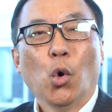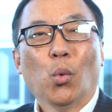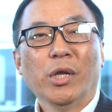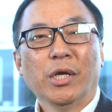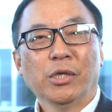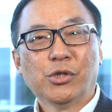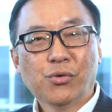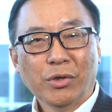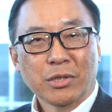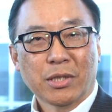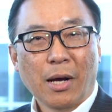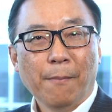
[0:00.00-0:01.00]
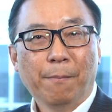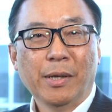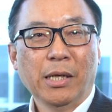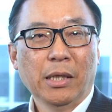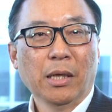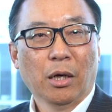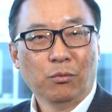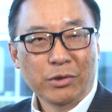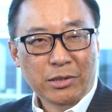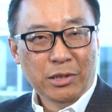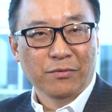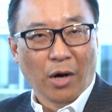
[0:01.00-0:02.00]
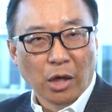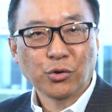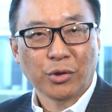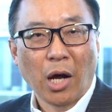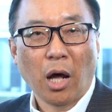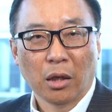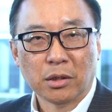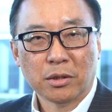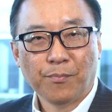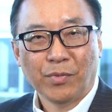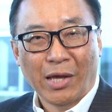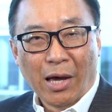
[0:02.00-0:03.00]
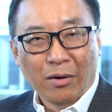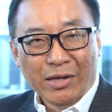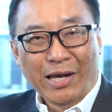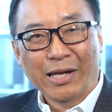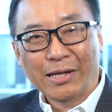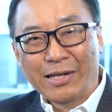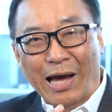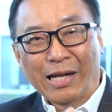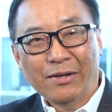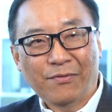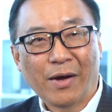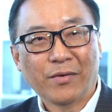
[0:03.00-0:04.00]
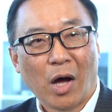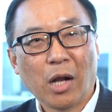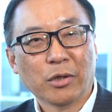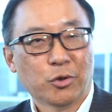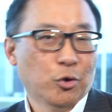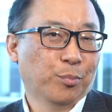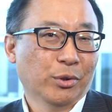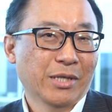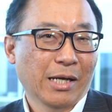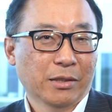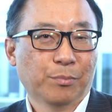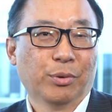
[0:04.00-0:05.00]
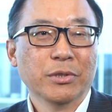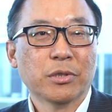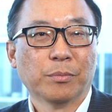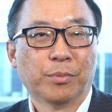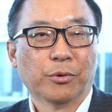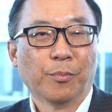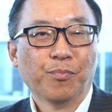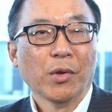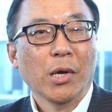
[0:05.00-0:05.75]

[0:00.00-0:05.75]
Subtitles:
when the insurance company receives $100, allocated $95 to protect the principal,